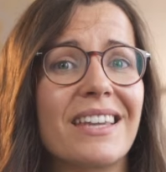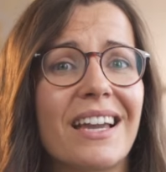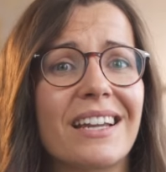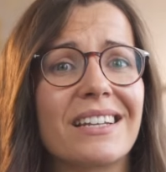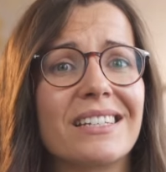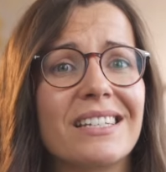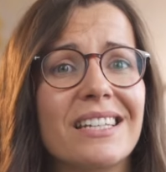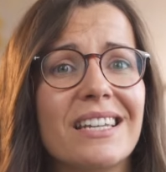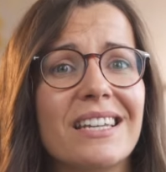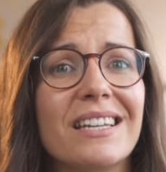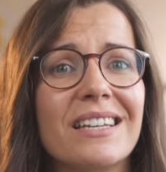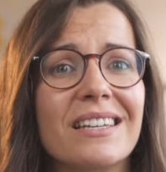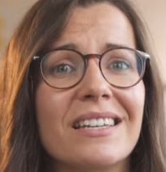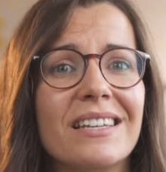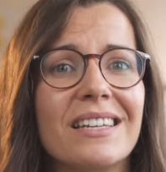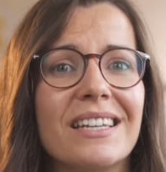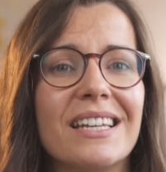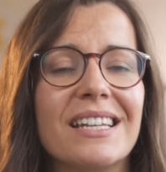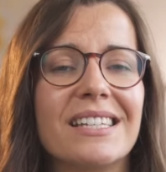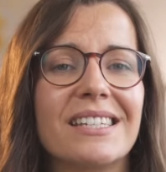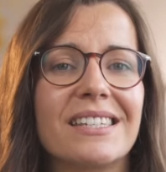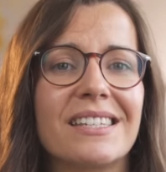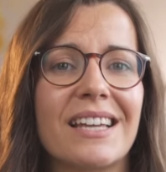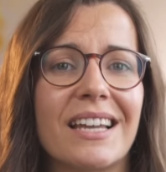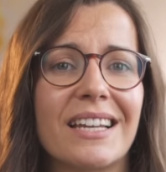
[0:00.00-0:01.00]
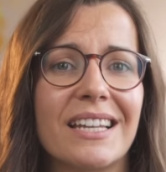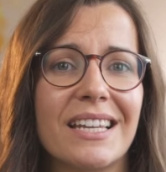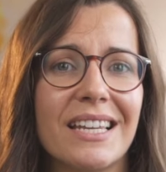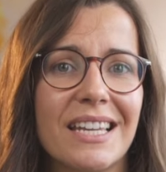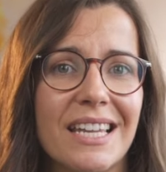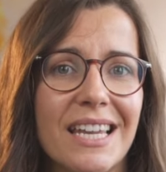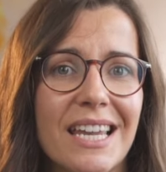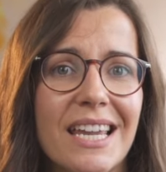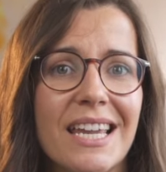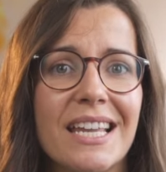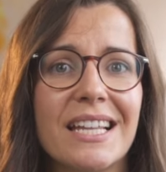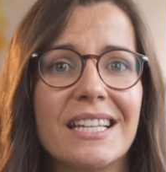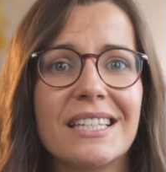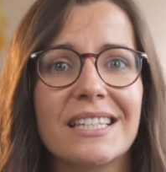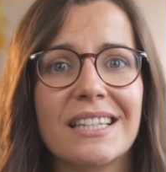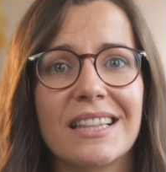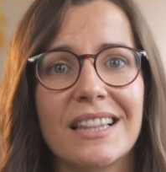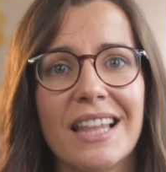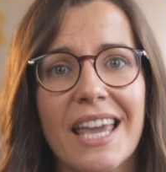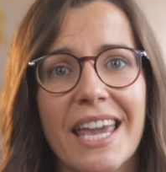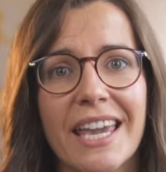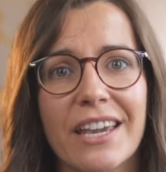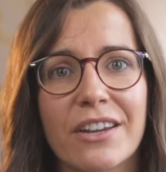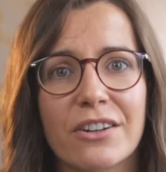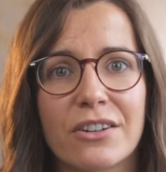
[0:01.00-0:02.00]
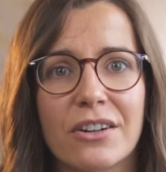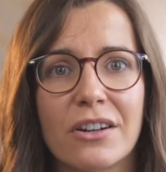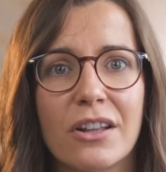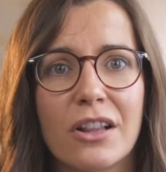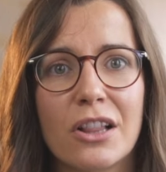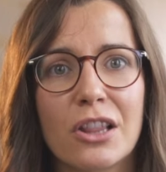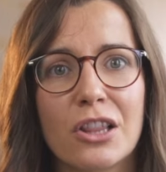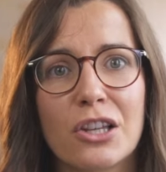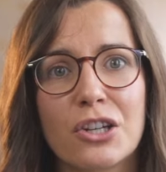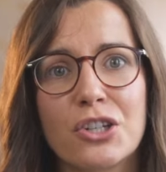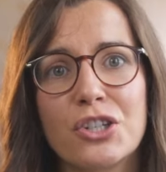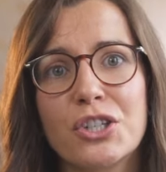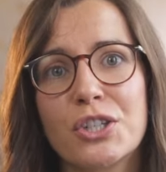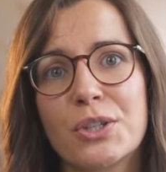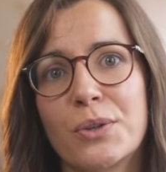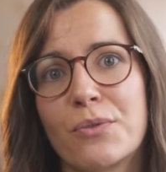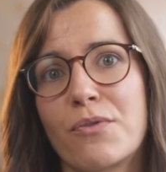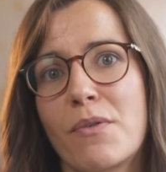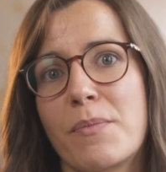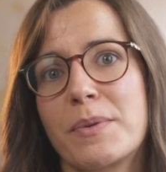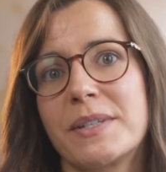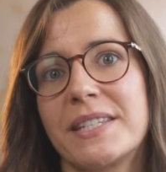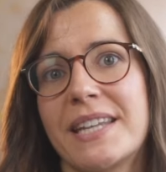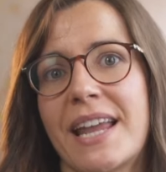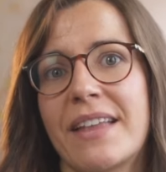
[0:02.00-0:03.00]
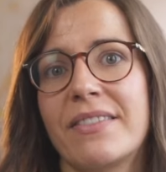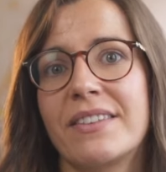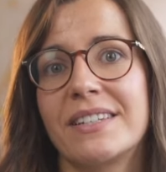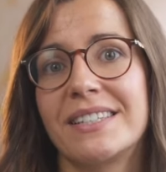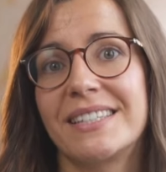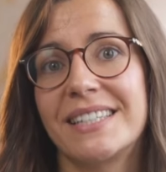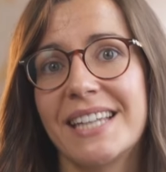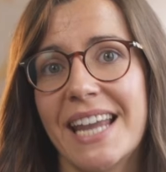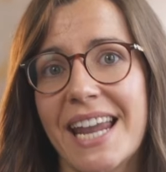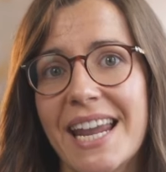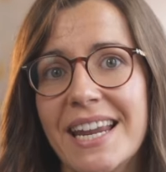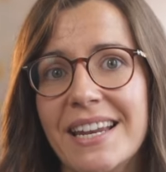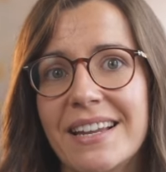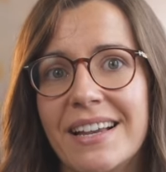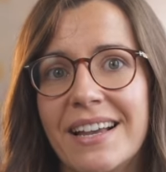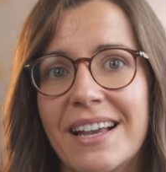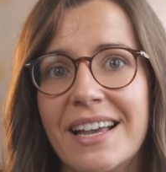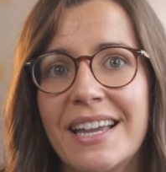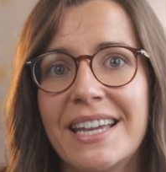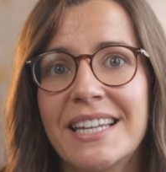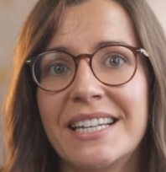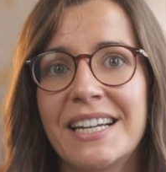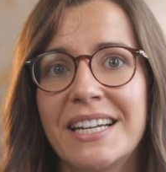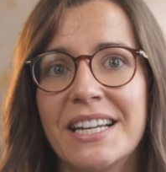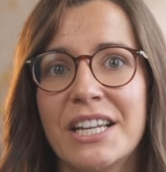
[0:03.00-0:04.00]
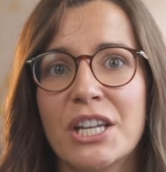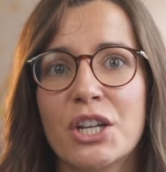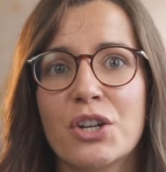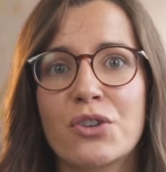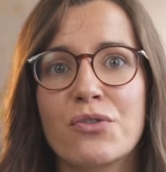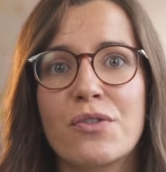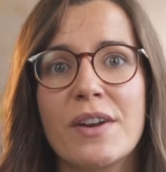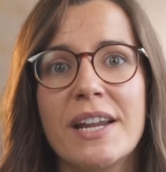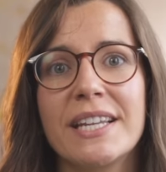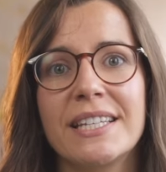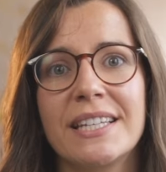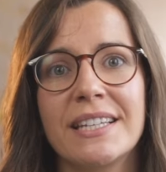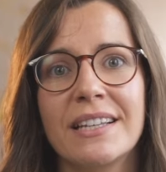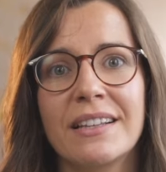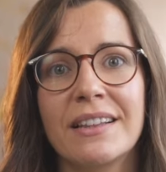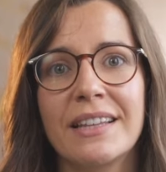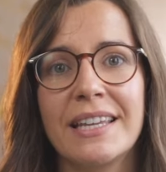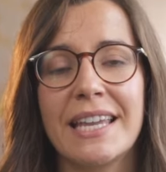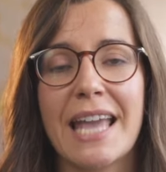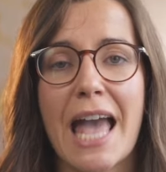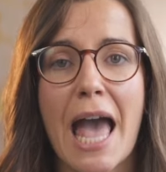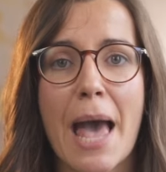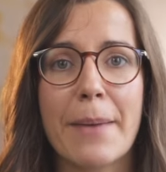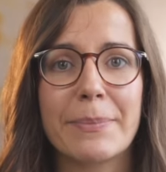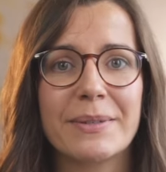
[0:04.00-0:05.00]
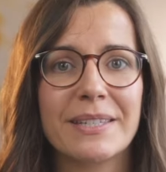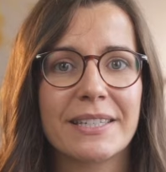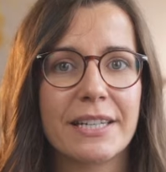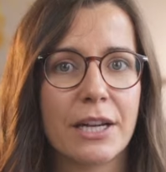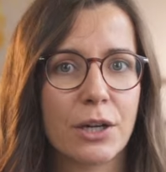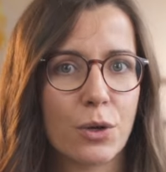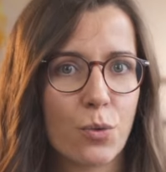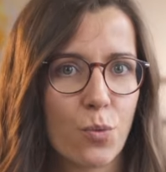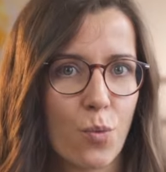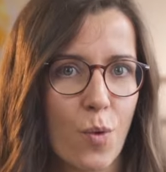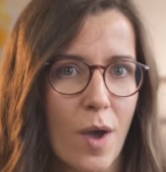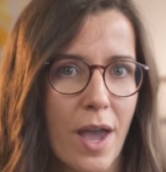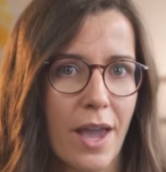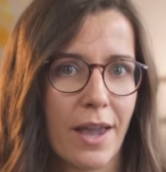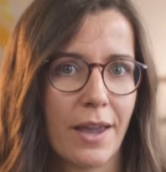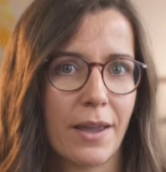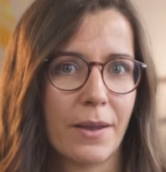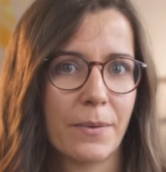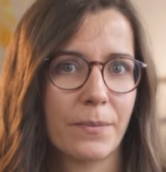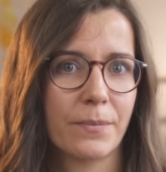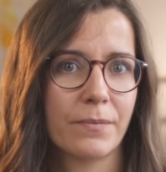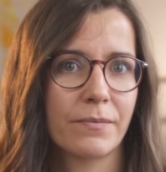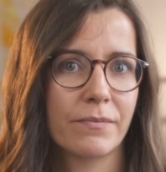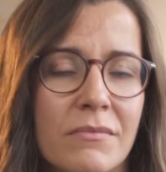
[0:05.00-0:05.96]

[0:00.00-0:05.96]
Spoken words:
idea is that each layer learns to represent the data in an increasingly abstract way.